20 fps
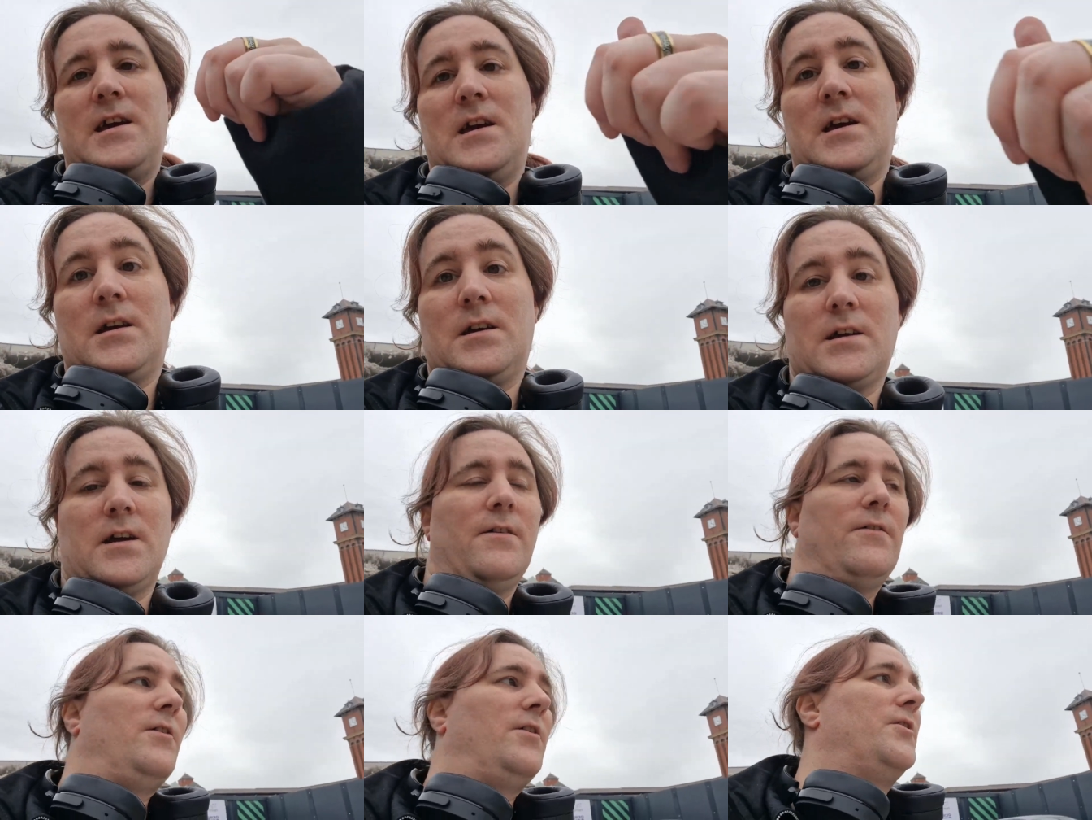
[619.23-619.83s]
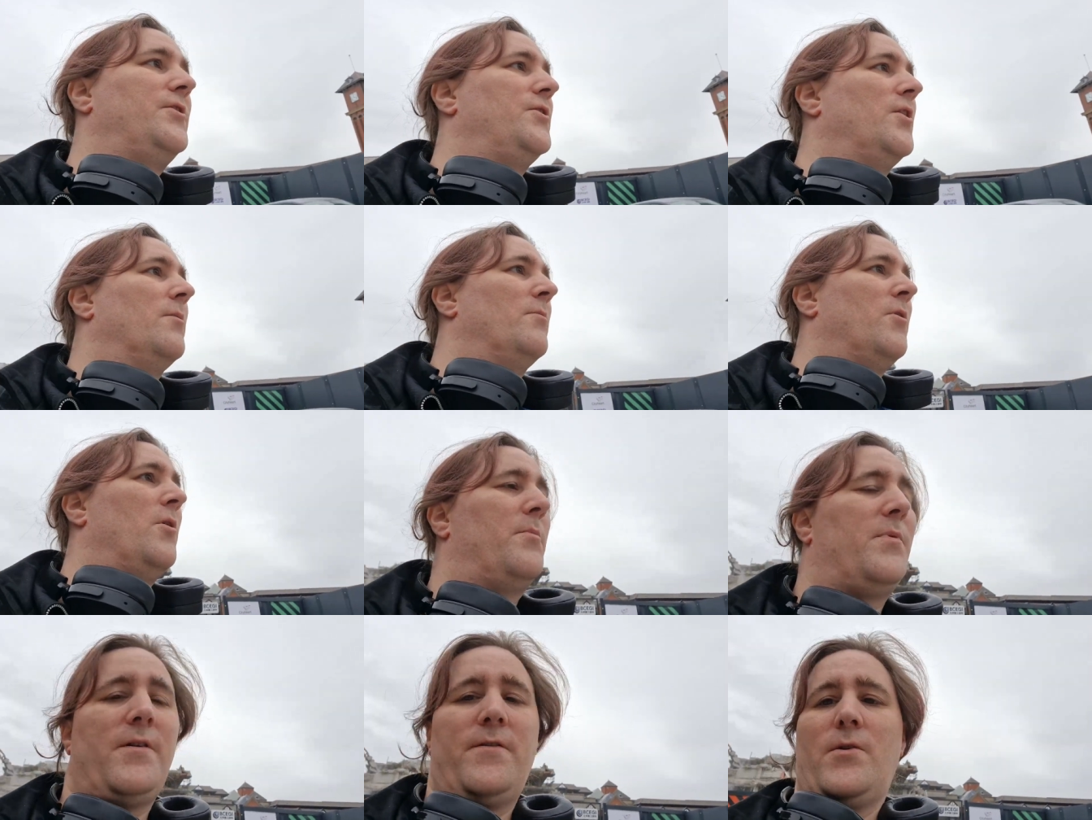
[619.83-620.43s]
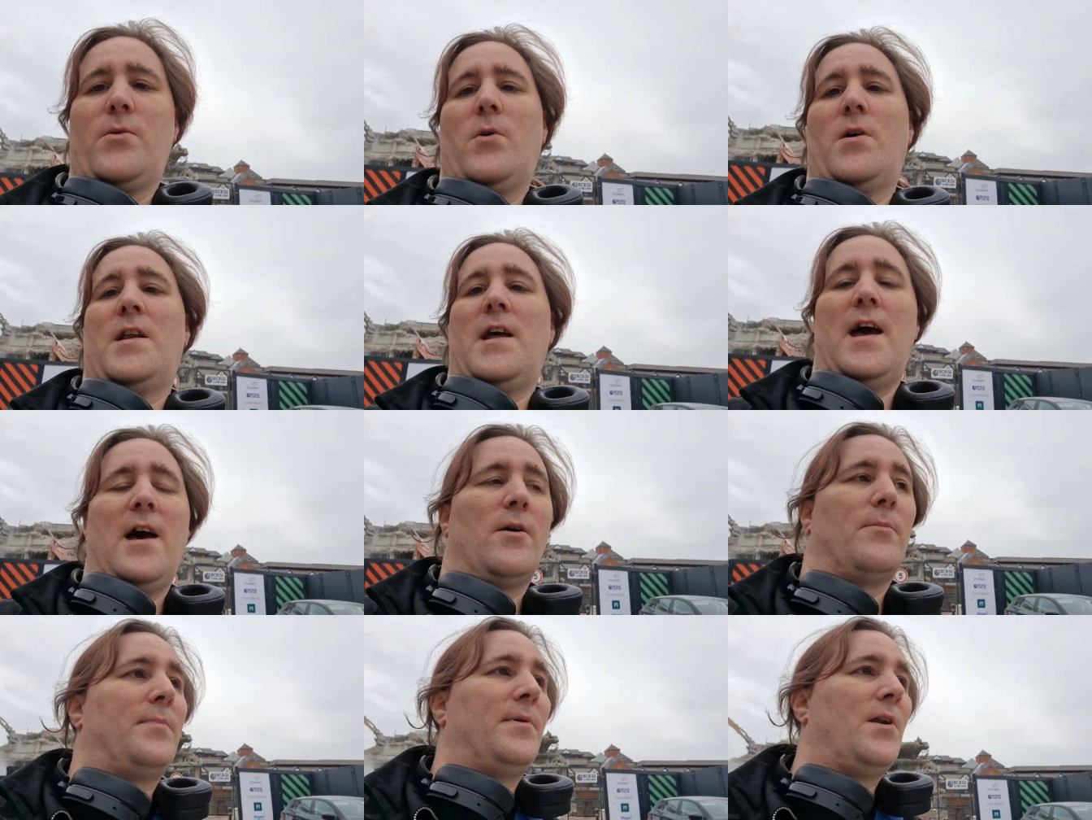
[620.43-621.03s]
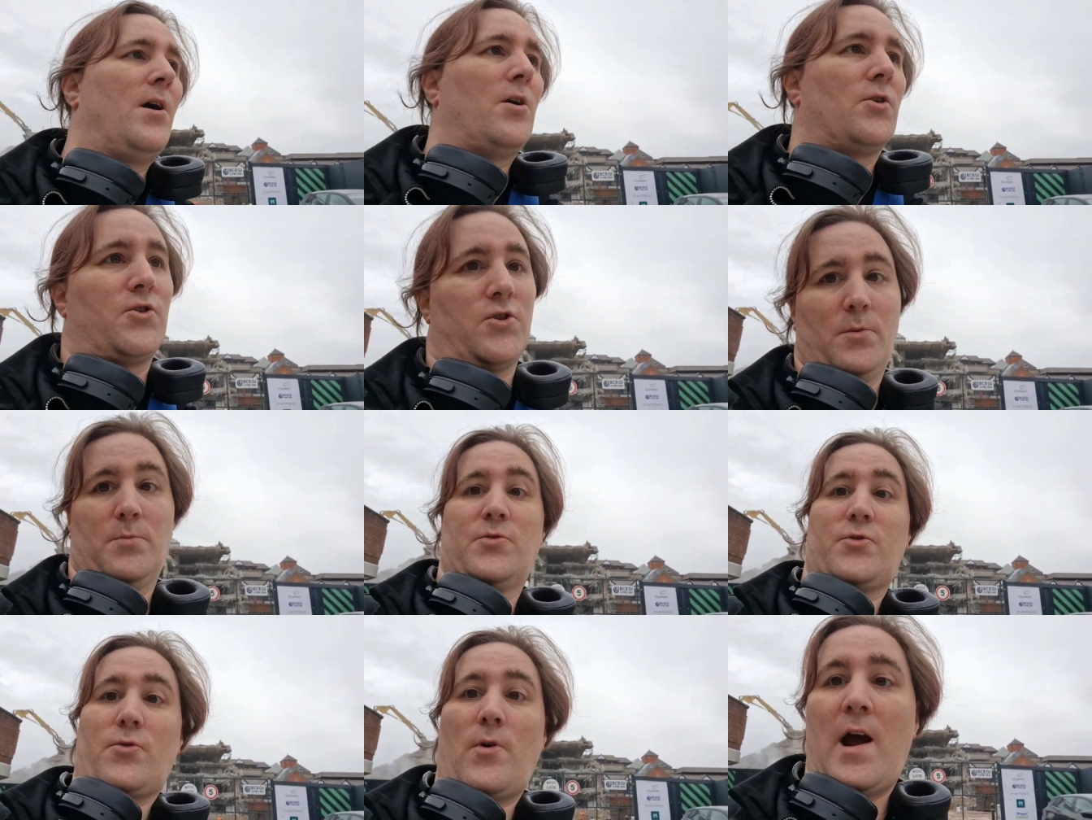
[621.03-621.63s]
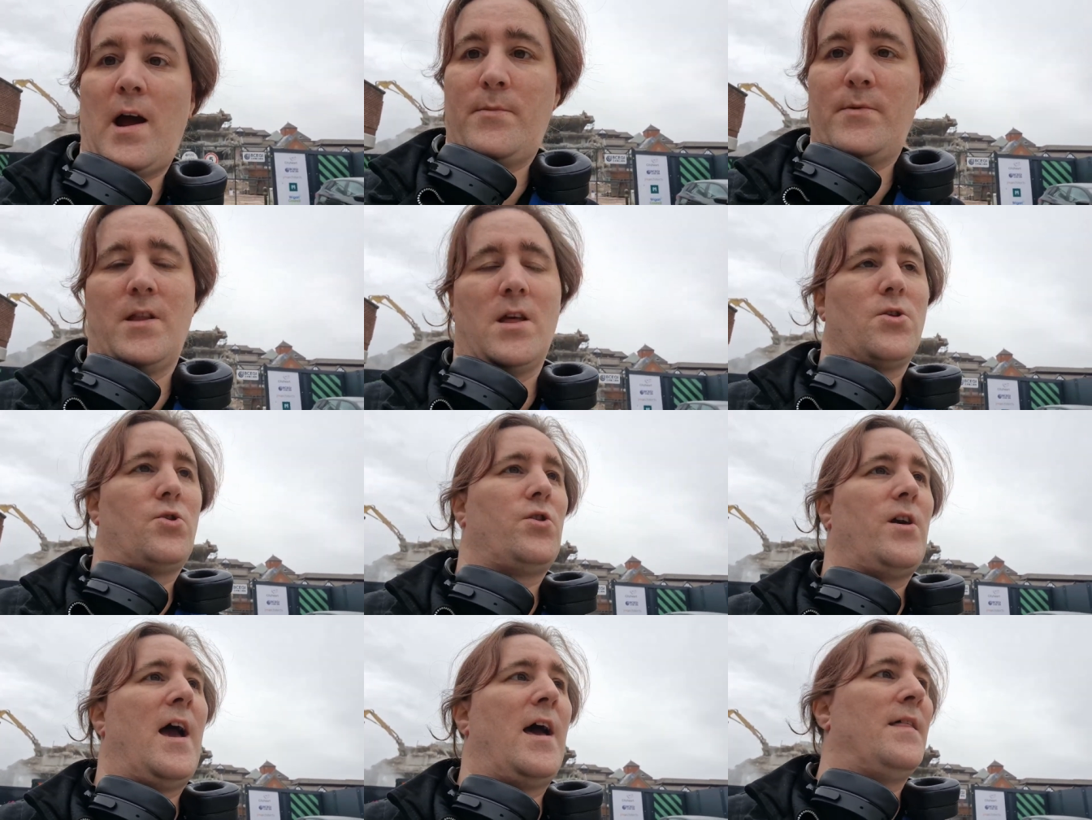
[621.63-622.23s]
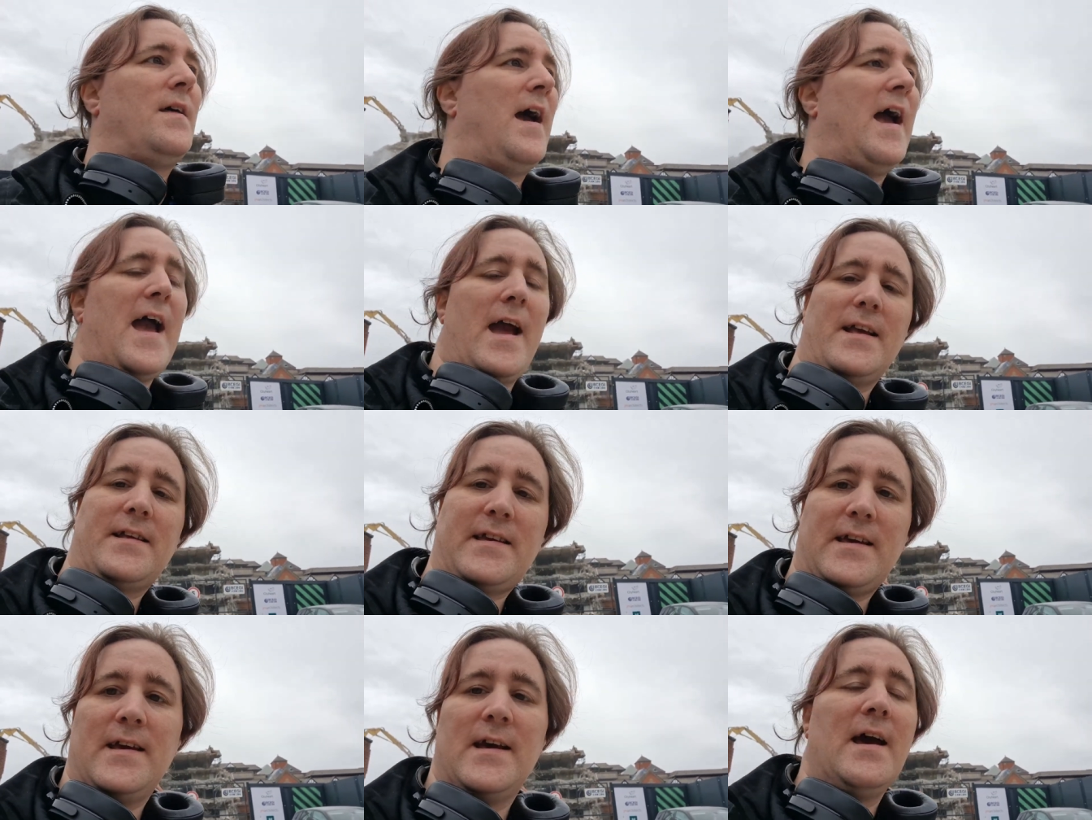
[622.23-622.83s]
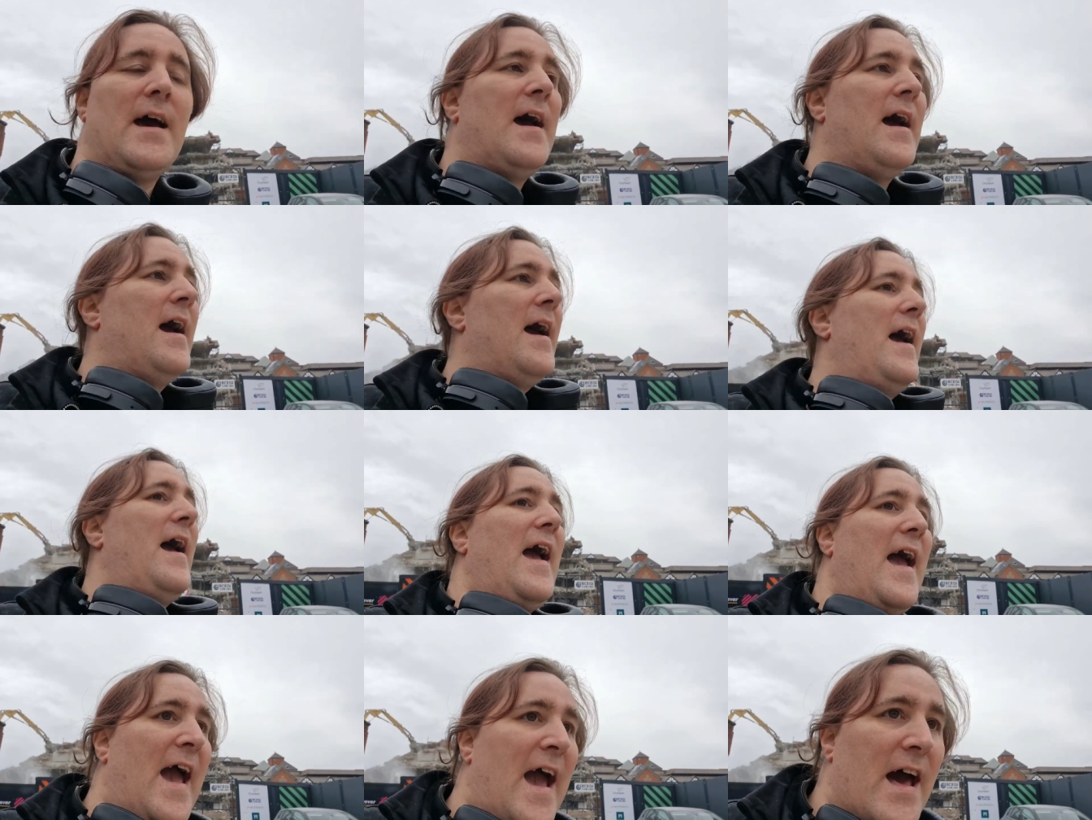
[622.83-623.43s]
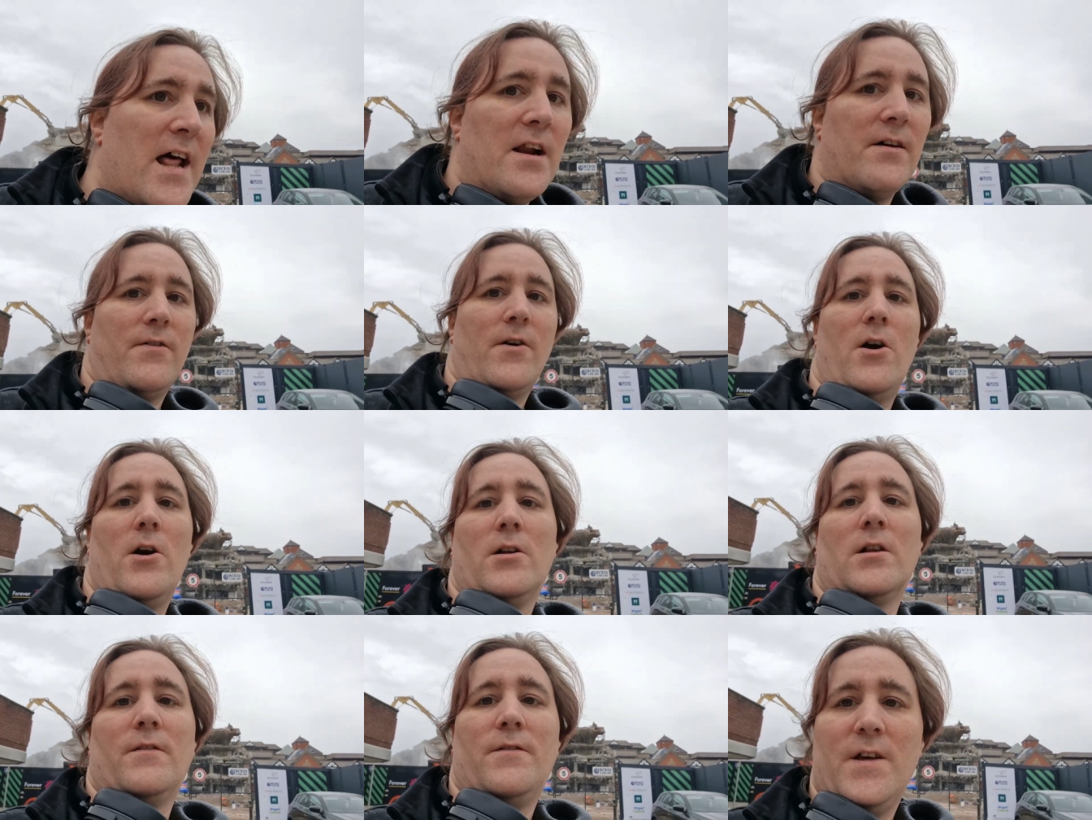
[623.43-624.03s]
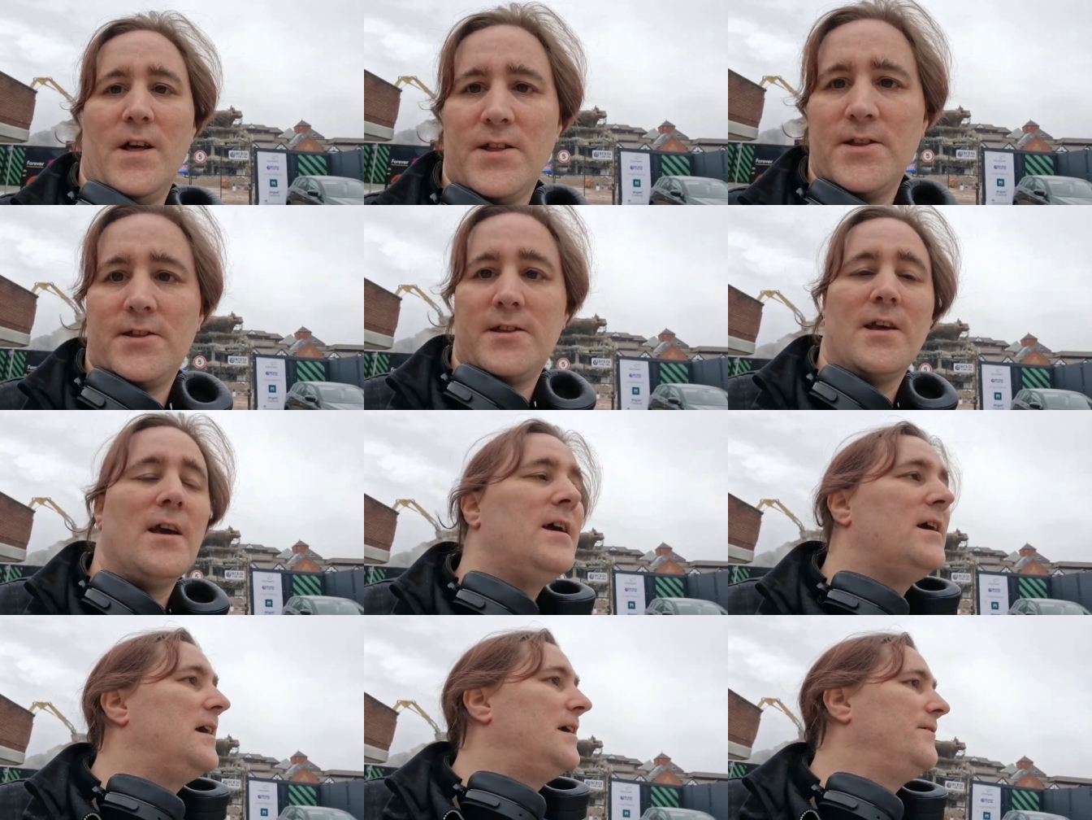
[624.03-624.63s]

it, give it a thumb up. If you want to help it all, subscribe and then share the heck out of all of this.